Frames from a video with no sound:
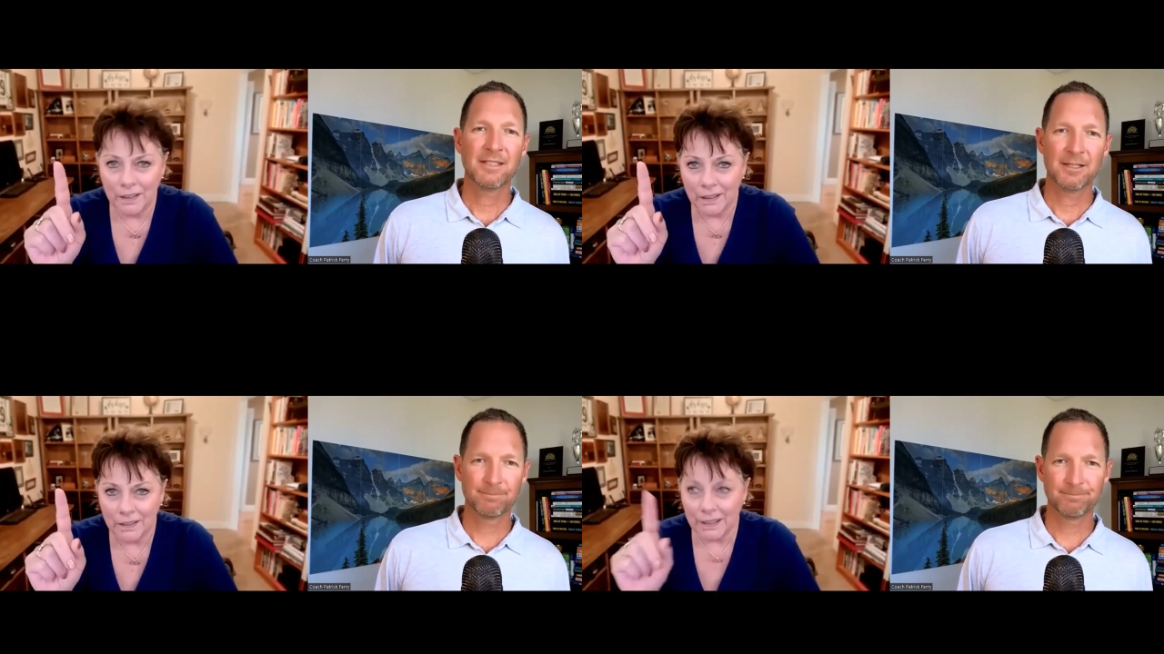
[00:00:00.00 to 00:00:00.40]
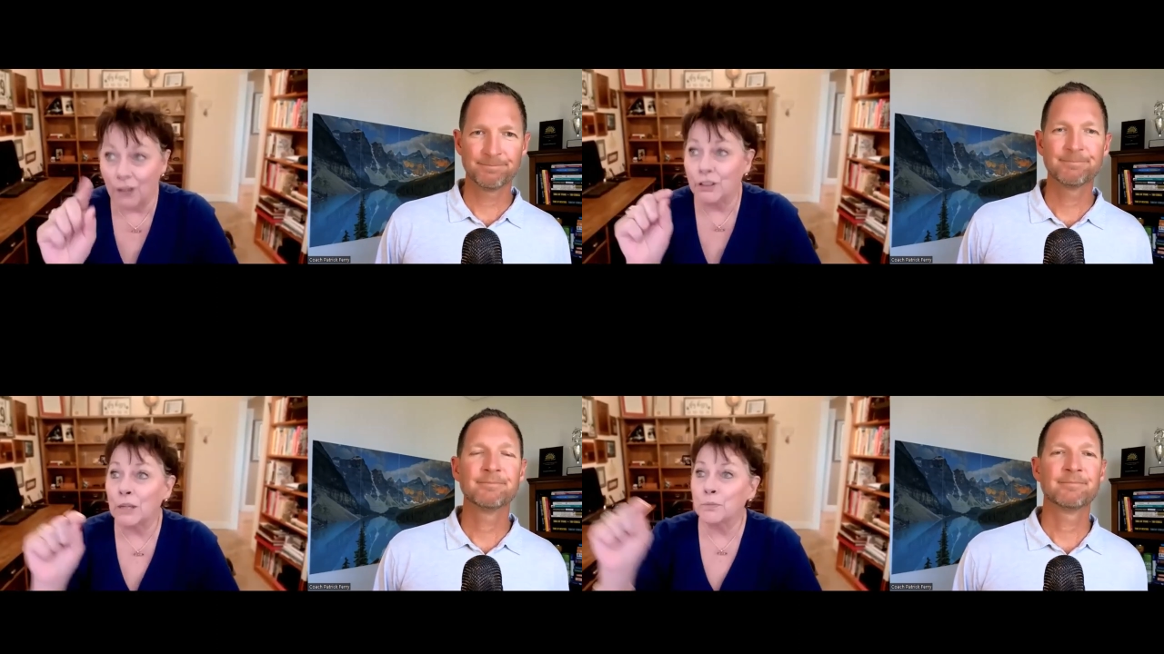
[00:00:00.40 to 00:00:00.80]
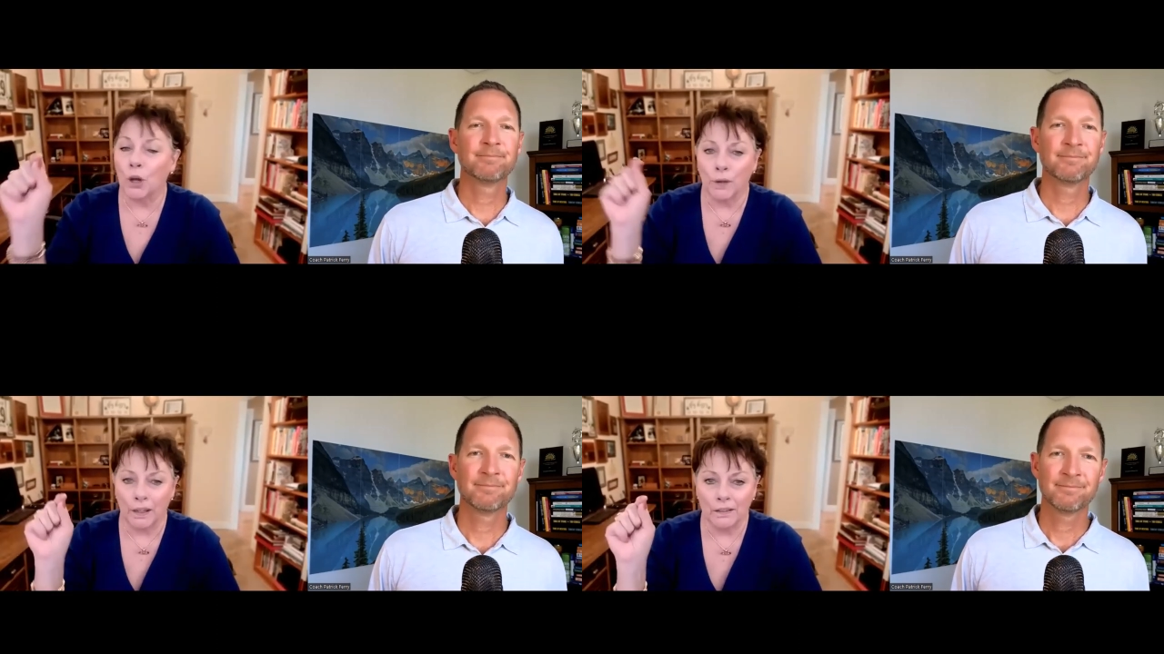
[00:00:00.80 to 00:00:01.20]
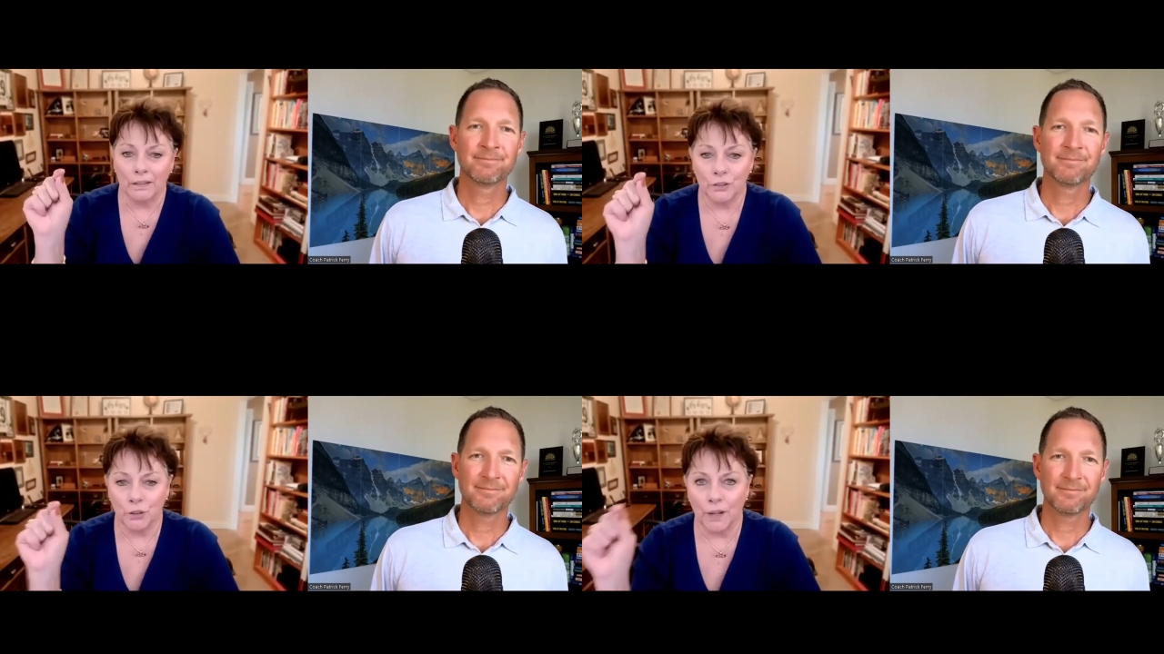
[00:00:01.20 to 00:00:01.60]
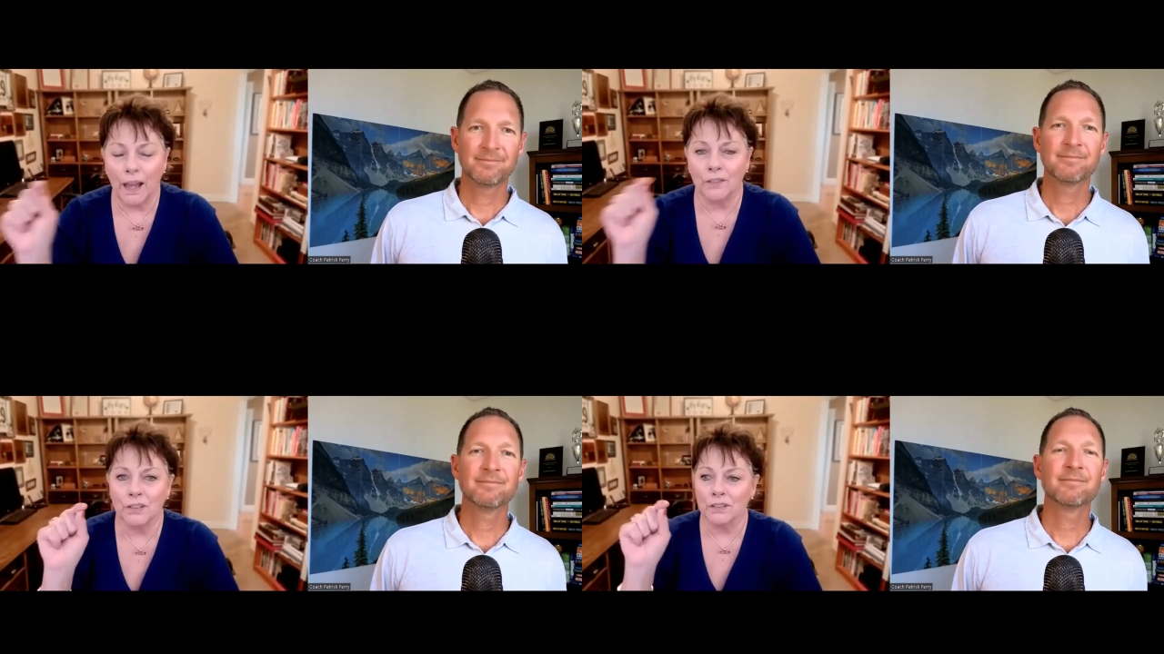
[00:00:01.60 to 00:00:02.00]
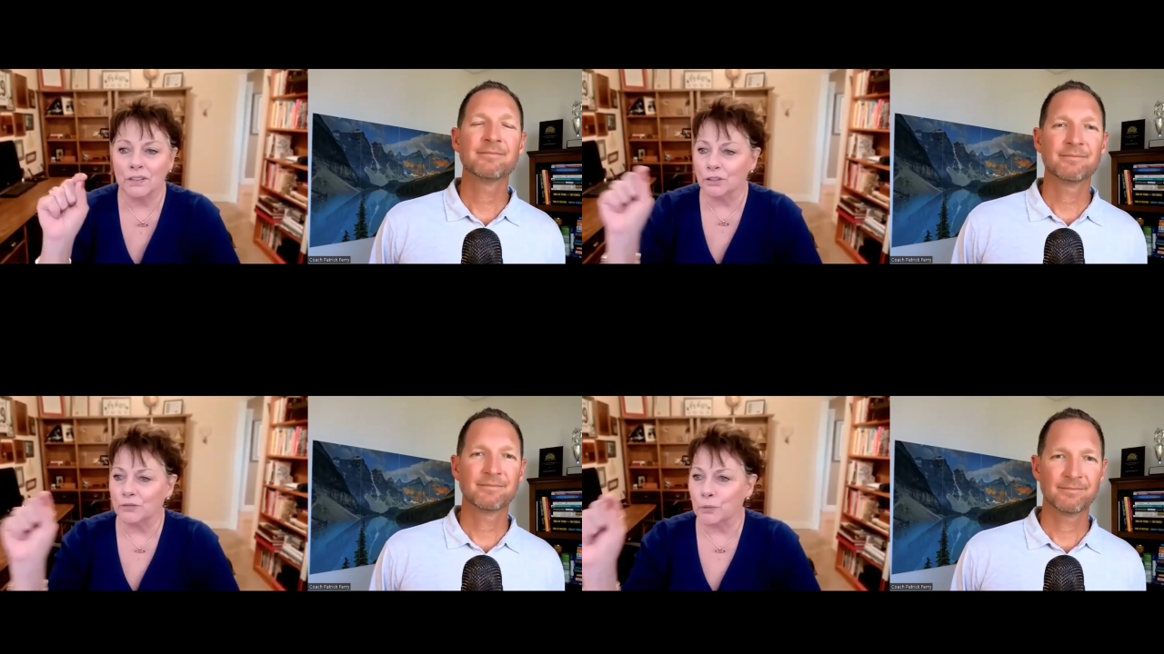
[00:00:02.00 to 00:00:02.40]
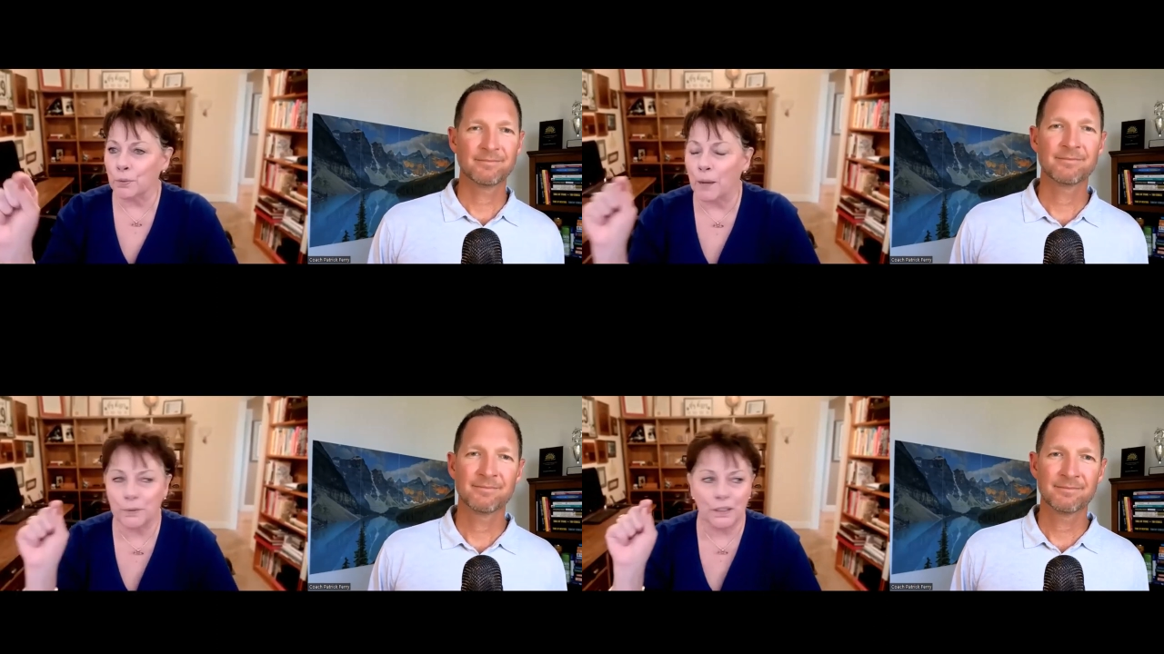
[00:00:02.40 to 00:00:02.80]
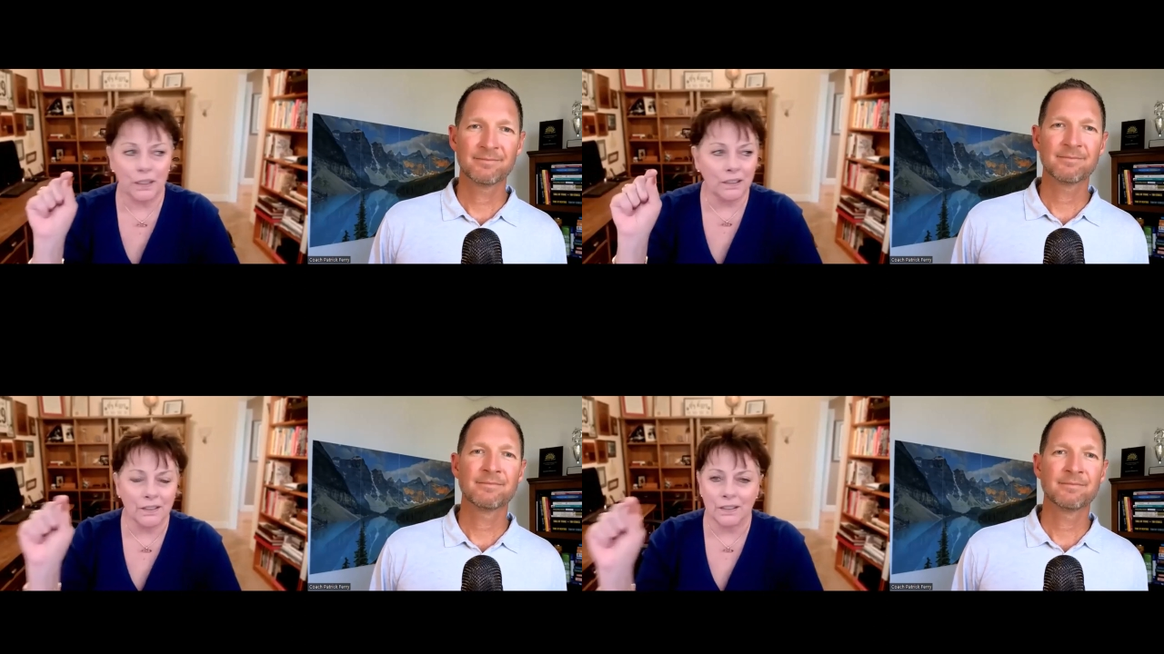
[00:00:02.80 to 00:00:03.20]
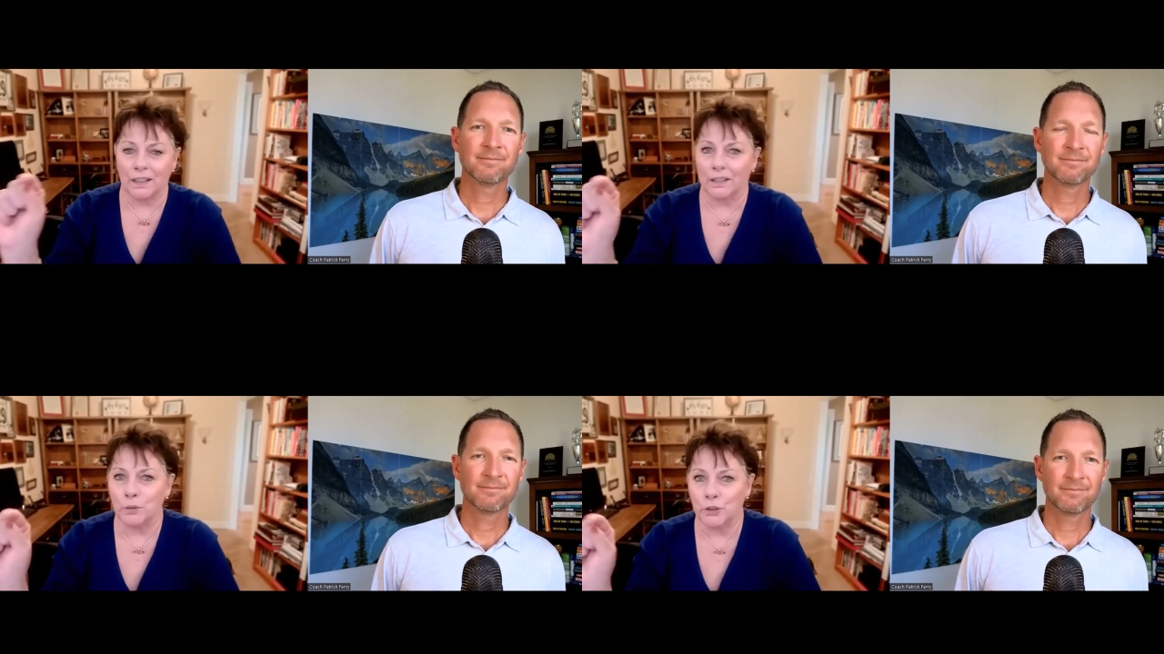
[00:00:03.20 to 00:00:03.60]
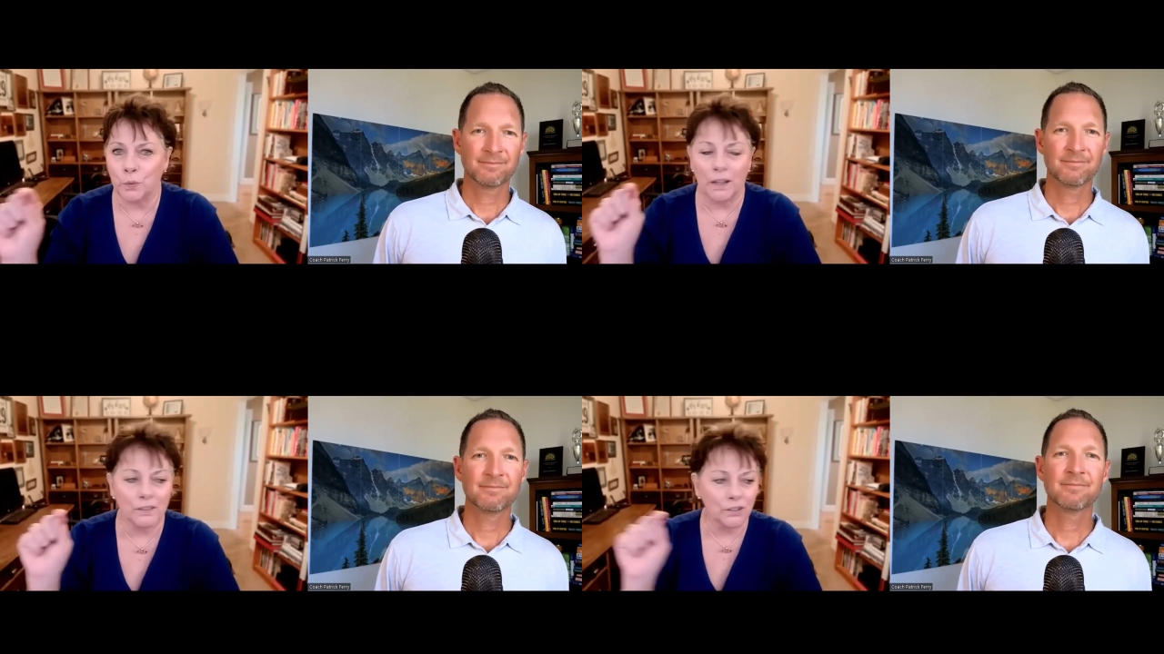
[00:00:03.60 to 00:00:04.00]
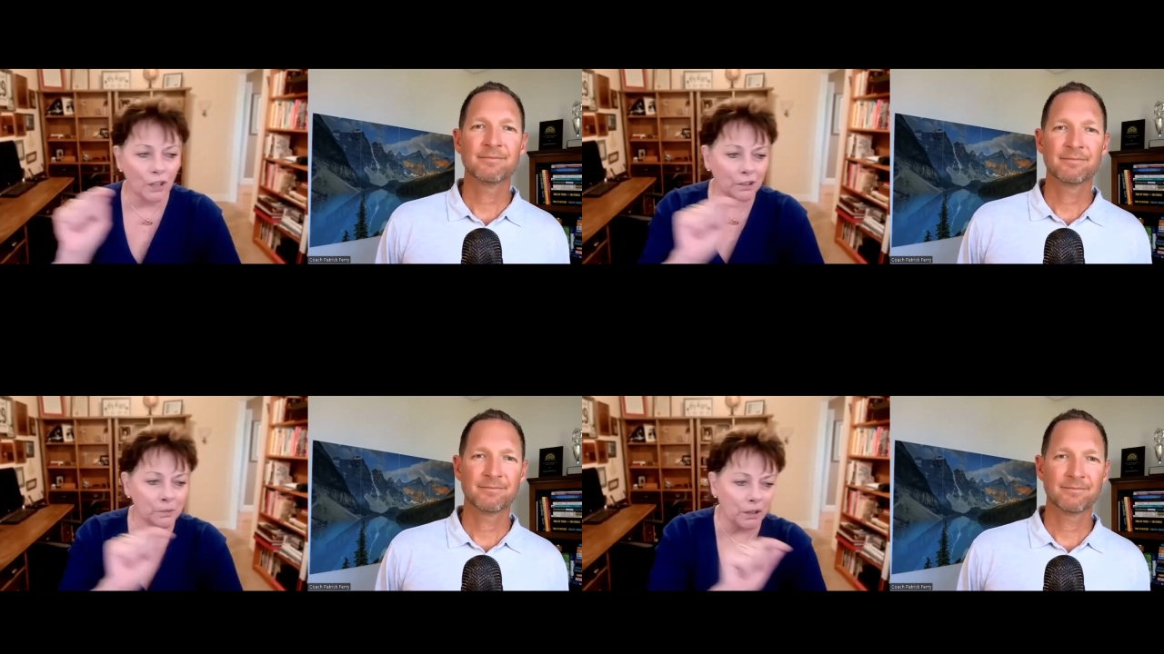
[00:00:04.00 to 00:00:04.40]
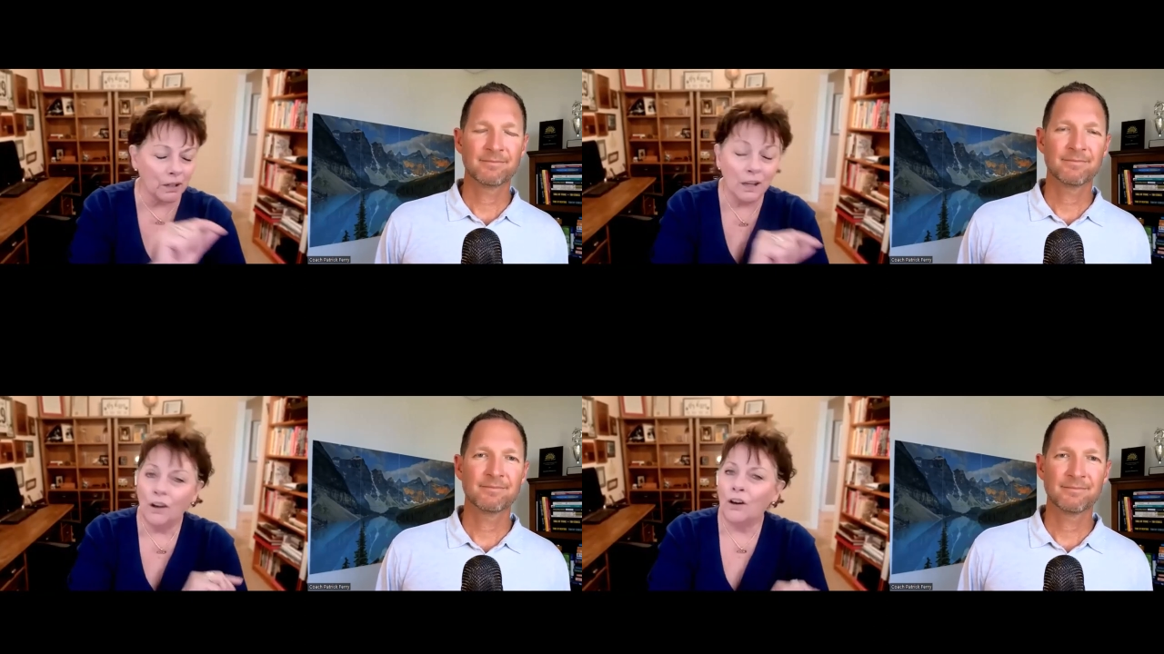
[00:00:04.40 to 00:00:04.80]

Speaker 1: Yep. Now keep going. Showed houses, looked for property, decided which ones, talked about